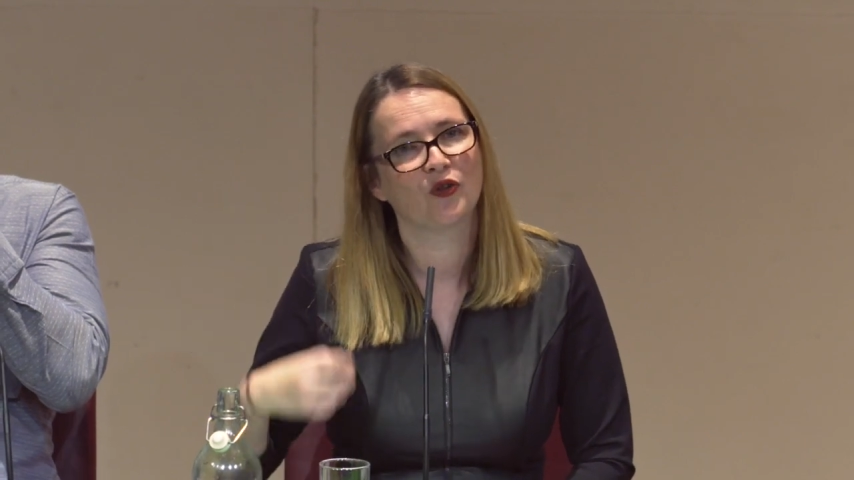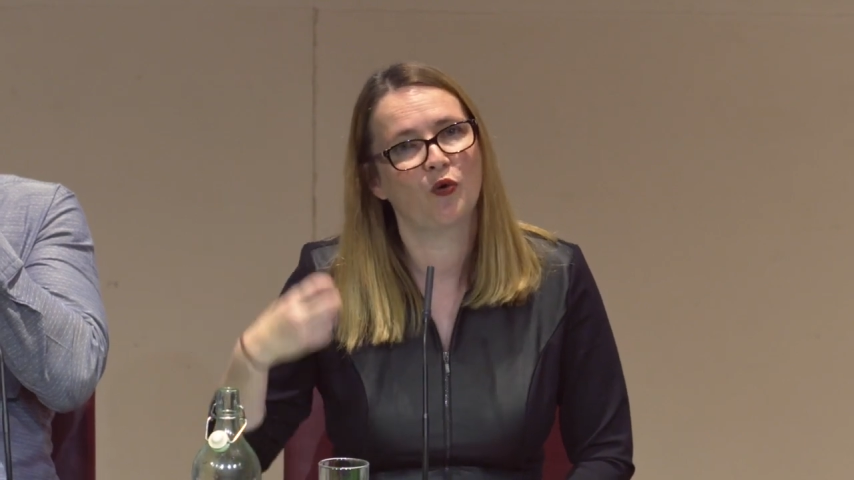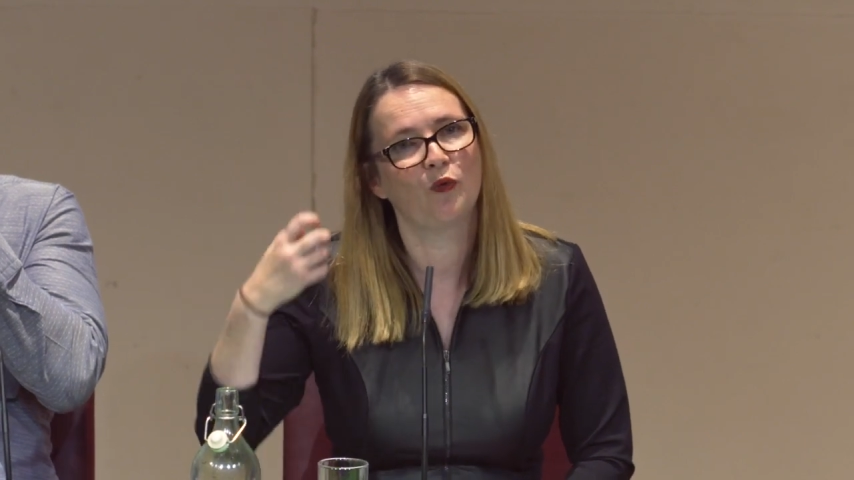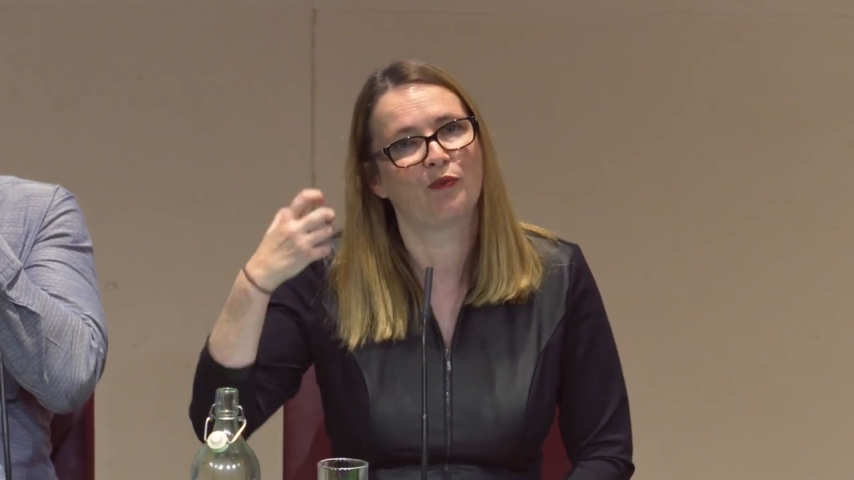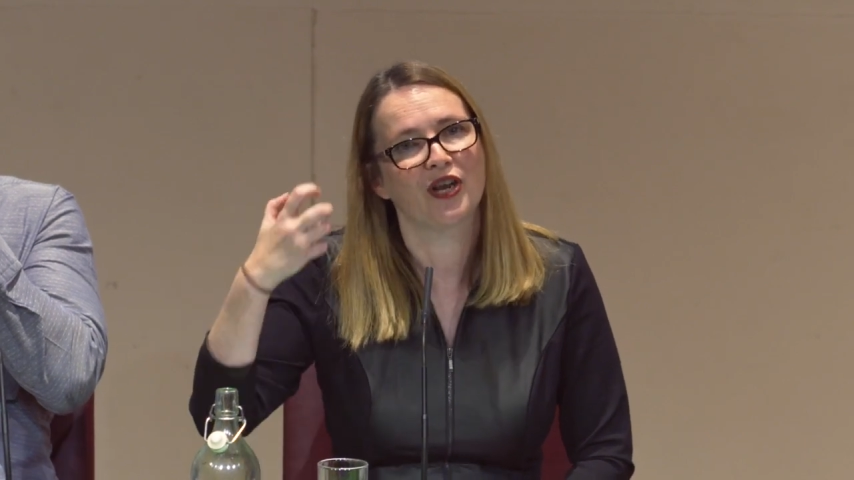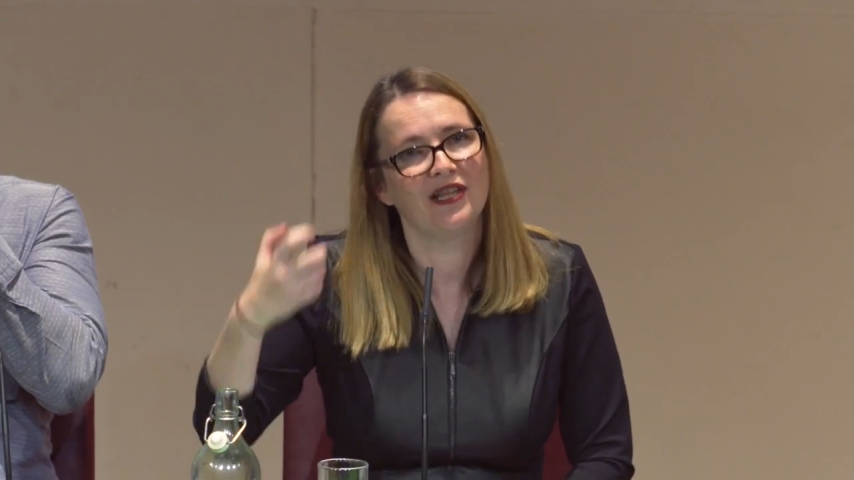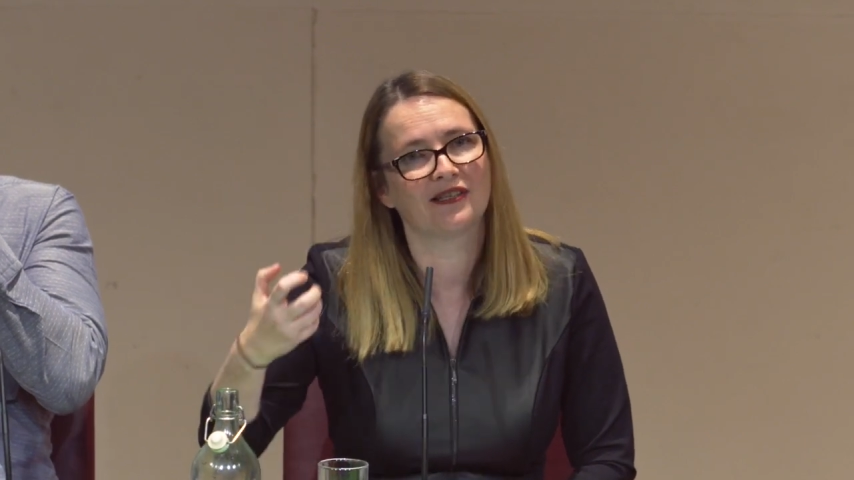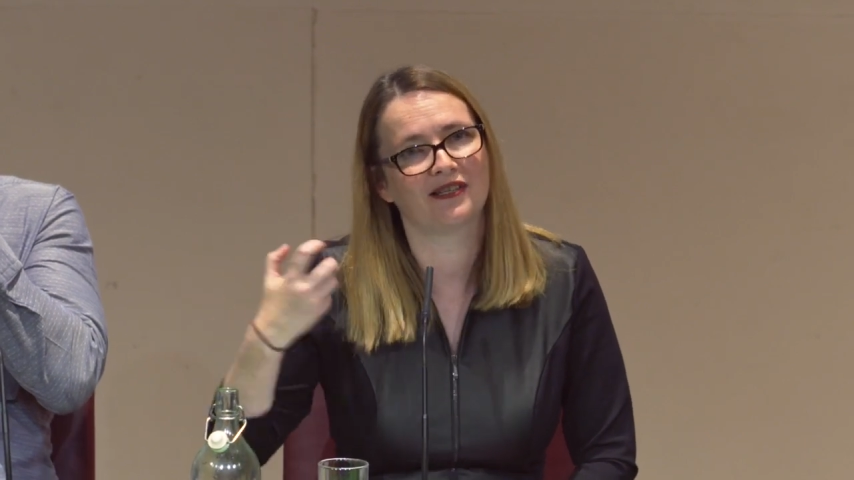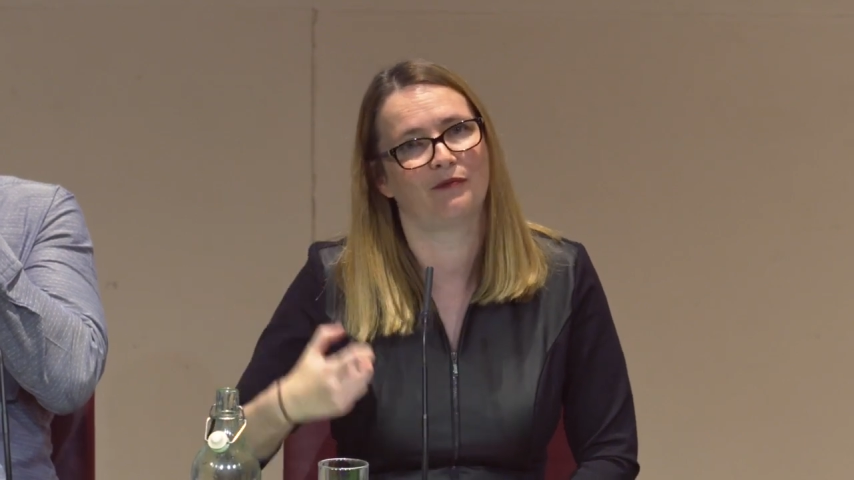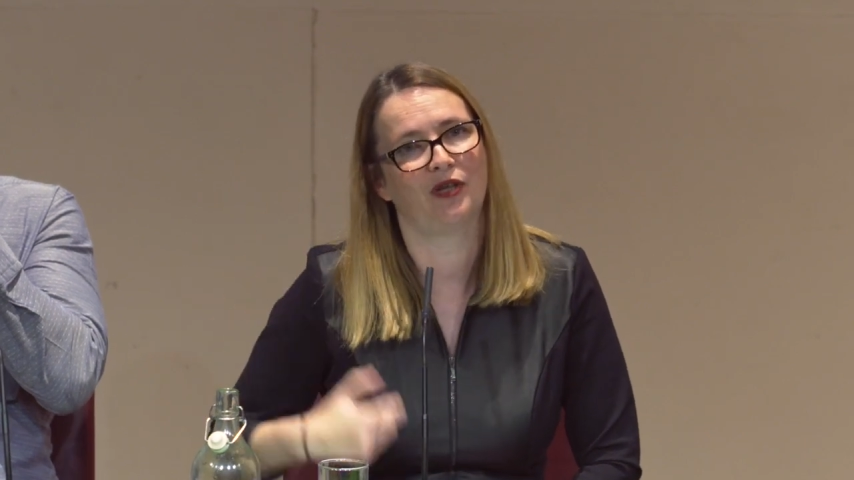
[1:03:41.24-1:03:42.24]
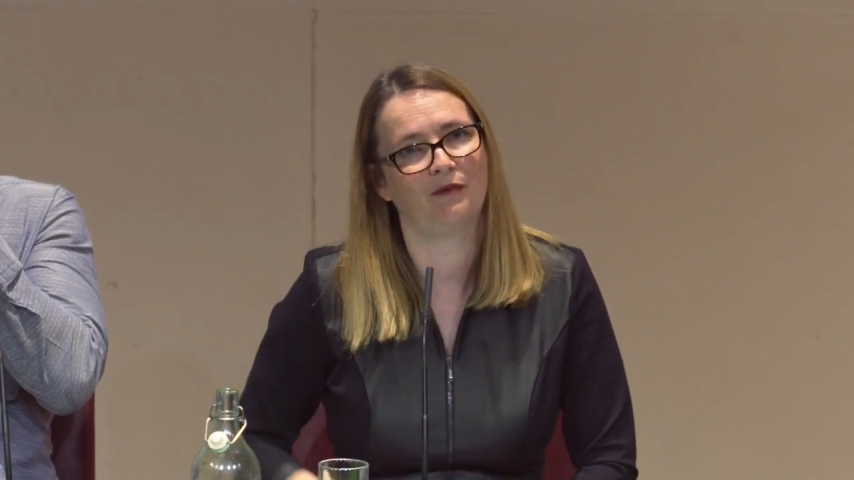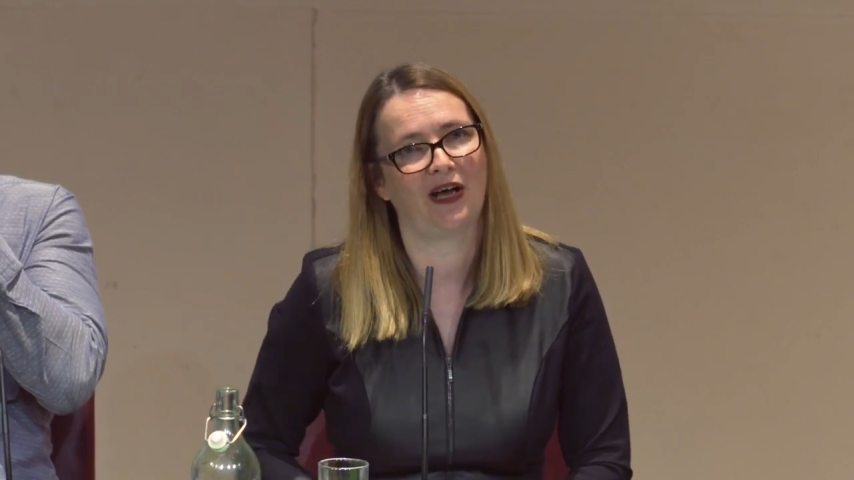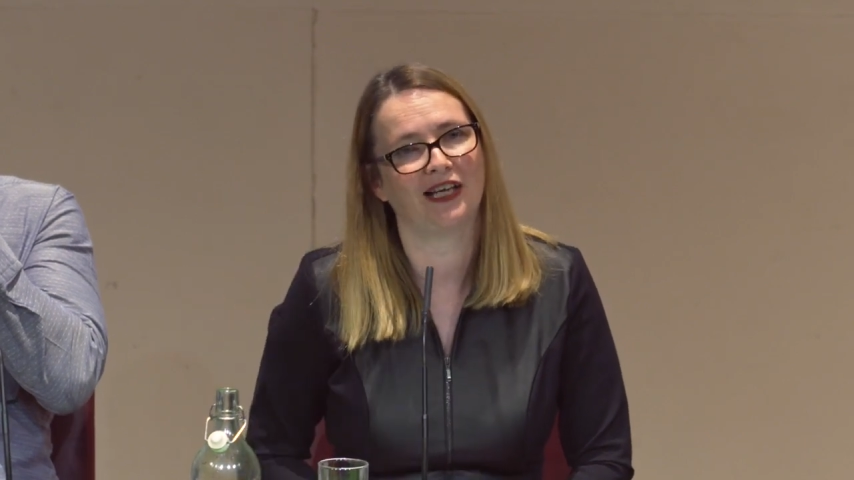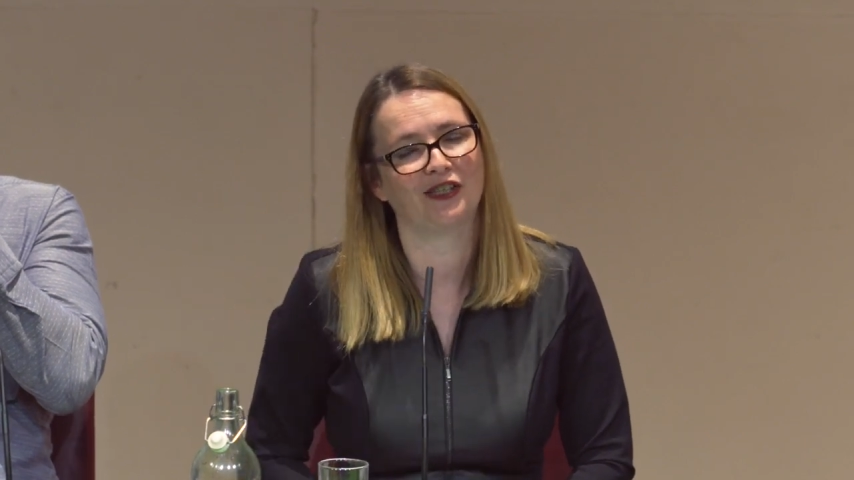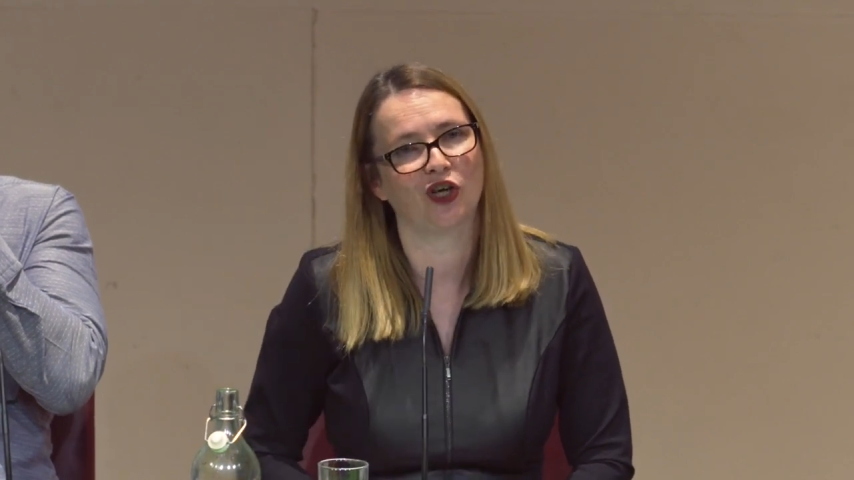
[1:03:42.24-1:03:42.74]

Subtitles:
The whole principle behind